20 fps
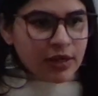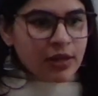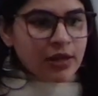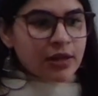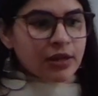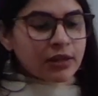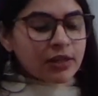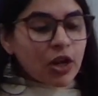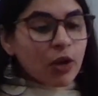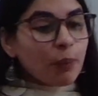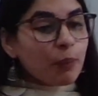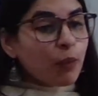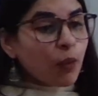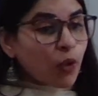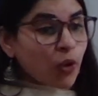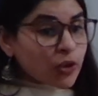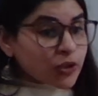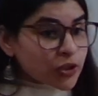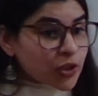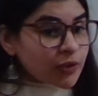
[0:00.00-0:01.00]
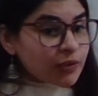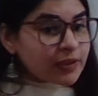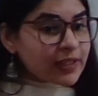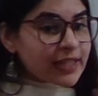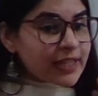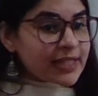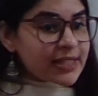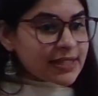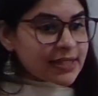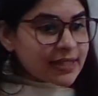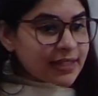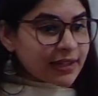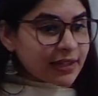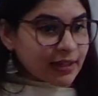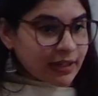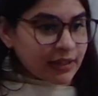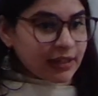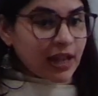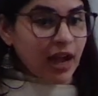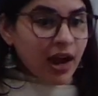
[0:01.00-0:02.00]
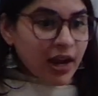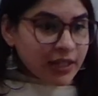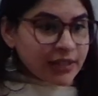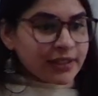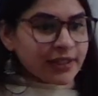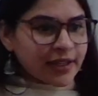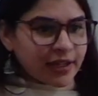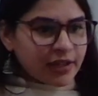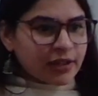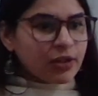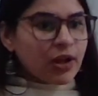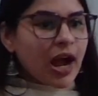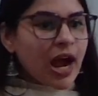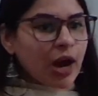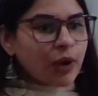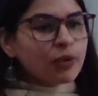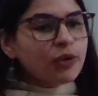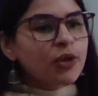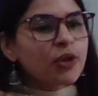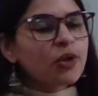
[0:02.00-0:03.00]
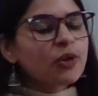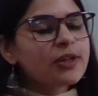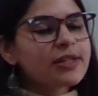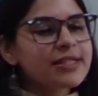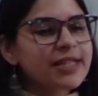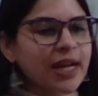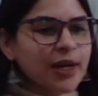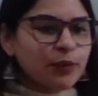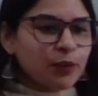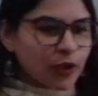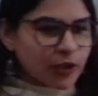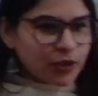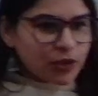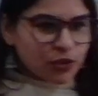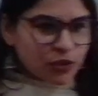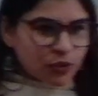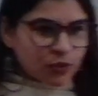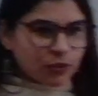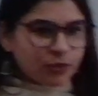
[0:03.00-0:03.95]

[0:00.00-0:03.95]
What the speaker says: Now, both of these things are there. How do you decide what to do?